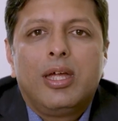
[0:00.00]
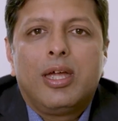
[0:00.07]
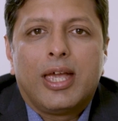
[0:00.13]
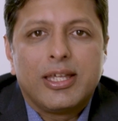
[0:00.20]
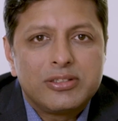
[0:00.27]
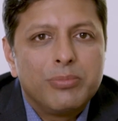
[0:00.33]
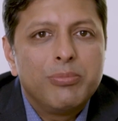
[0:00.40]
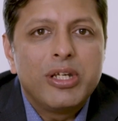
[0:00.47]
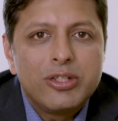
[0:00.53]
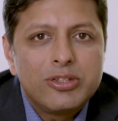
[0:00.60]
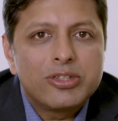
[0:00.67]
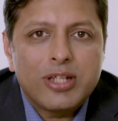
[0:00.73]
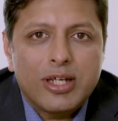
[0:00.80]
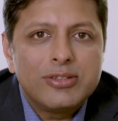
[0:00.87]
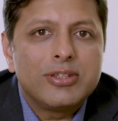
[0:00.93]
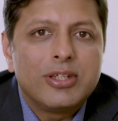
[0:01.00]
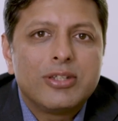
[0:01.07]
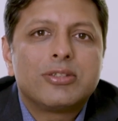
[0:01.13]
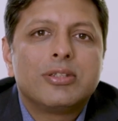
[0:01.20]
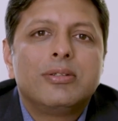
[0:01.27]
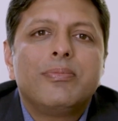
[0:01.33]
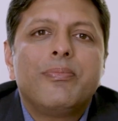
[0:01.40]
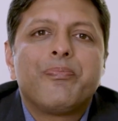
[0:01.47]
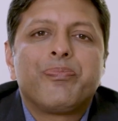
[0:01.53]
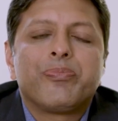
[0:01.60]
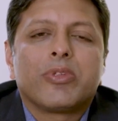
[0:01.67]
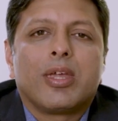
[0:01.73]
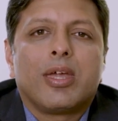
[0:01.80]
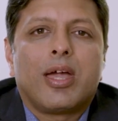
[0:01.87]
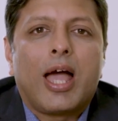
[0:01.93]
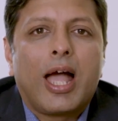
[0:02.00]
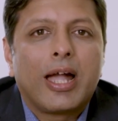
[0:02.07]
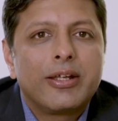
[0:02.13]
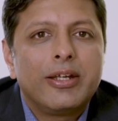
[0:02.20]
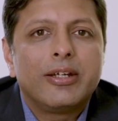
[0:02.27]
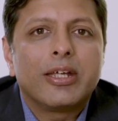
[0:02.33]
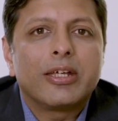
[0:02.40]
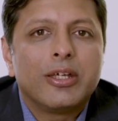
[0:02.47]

SMB digitization, agri-tech